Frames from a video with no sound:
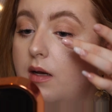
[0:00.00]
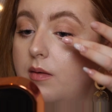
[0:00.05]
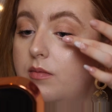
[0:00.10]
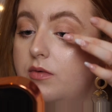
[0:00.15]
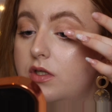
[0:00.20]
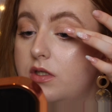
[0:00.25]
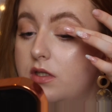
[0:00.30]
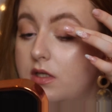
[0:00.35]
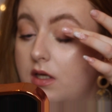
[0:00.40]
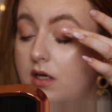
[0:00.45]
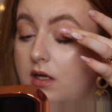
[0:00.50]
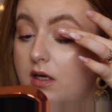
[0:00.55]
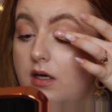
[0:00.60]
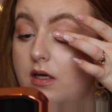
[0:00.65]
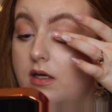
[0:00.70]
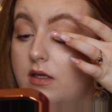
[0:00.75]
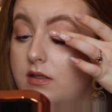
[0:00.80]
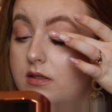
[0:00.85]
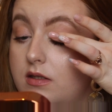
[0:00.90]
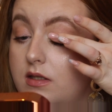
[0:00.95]
and I'm just going
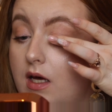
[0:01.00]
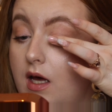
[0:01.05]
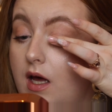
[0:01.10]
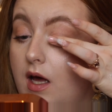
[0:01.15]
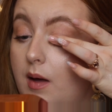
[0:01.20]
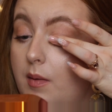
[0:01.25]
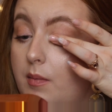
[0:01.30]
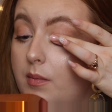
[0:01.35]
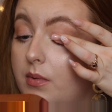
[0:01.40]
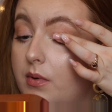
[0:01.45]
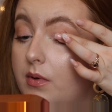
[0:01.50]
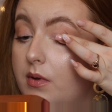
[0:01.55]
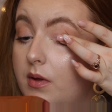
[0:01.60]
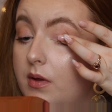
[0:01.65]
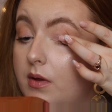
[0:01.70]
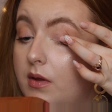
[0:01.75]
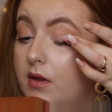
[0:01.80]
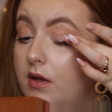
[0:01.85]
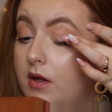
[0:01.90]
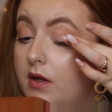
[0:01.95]
to tap
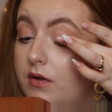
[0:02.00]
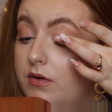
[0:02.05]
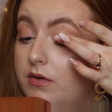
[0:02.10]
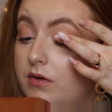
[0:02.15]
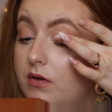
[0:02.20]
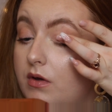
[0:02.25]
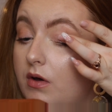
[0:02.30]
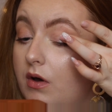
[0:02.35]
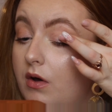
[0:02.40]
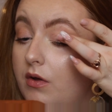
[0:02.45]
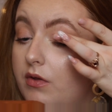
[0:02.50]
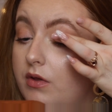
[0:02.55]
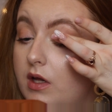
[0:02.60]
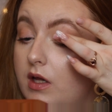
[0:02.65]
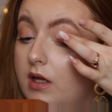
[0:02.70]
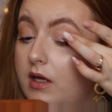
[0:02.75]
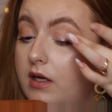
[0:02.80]
this on the